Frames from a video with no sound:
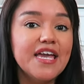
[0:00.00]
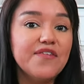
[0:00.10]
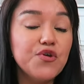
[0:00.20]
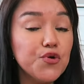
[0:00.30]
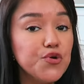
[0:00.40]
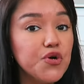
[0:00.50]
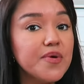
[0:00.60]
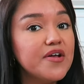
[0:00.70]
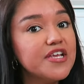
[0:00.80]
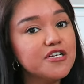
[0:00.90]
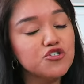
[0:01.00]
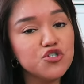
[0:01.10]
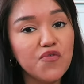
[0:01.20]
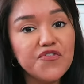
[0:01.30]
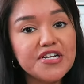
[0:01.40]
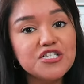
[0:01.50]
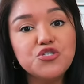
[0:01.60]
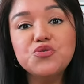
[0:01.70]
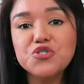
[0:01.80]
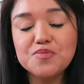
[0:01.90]
If you are new around here, don't forget
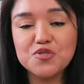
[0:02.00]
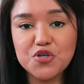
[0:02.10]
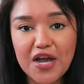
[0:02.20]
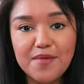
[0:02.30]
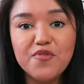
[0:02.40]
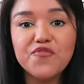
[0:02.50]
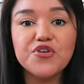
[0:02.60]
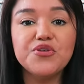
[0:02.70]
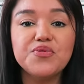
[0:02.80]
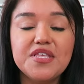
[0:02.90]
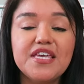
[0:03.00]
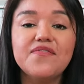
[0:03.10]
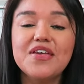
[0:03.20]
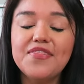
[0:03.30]
to subscribe before you leave.